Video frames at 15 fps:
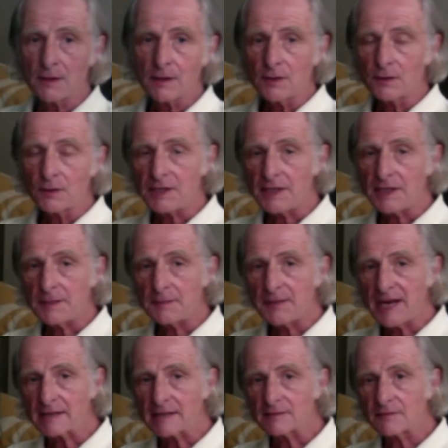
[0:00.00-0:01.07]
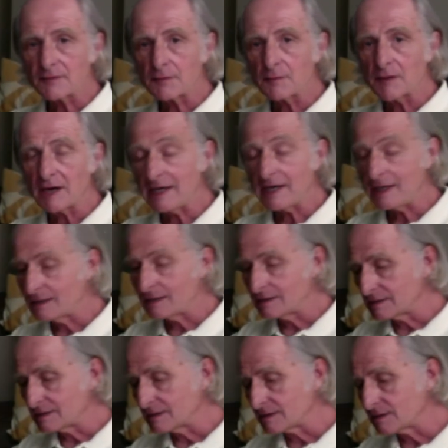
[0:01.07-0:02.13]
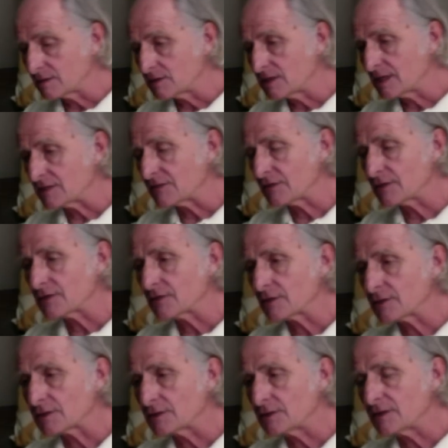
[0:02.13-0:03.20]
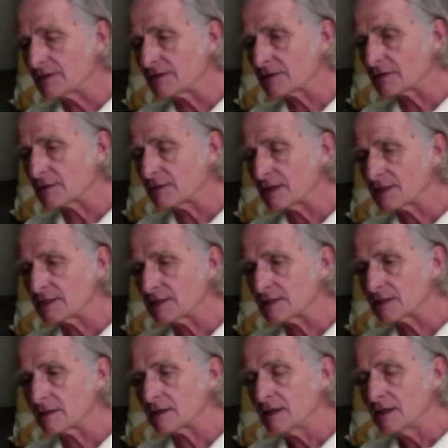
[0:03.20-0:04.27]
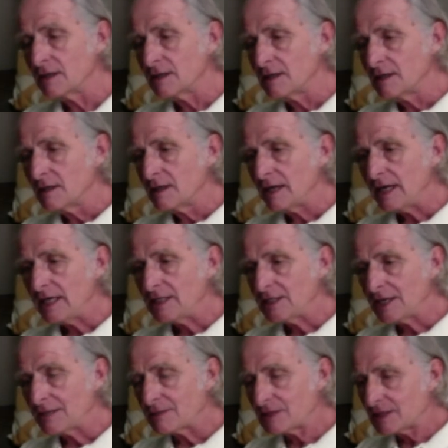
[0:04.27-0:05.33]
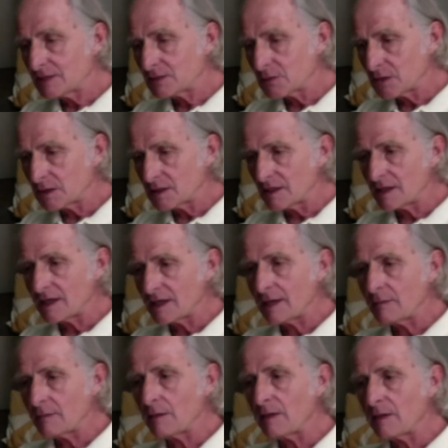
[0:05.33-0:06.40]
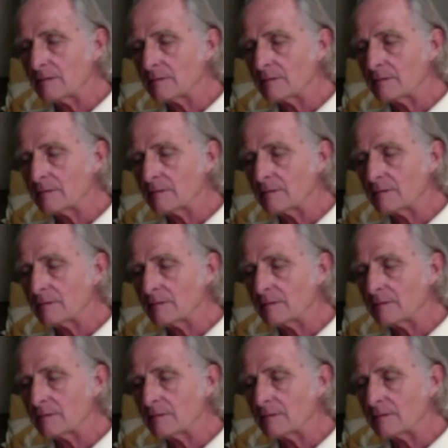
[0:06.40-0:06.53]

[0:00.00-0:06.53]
The impact from my association, first of all, there's 2 different questions there. AEJMC is one thing, MMEE